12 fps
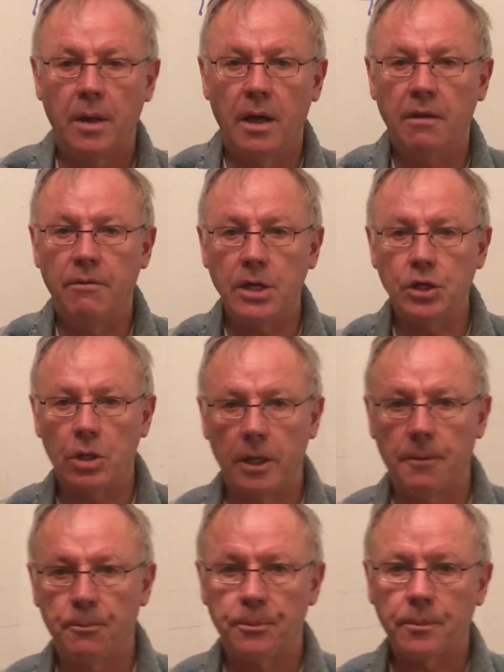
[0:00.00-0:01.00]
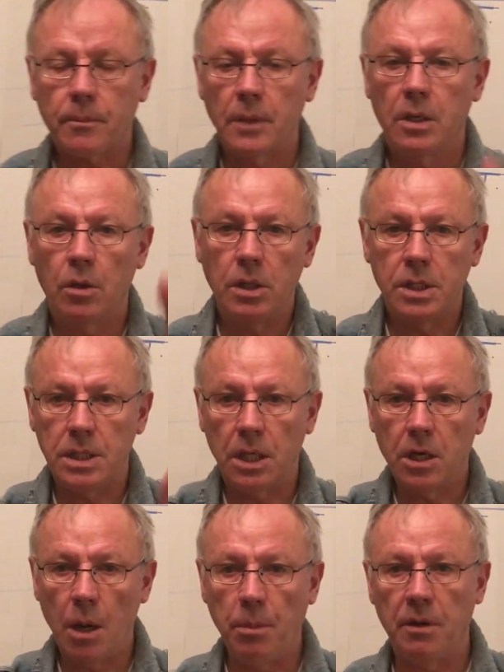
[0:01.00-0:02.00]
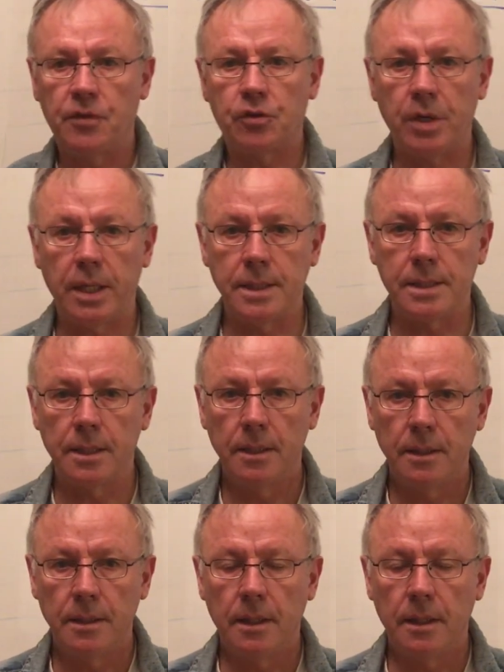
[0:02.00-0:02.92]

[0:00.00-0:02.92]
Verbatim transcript: and eventually you only see a couple of trees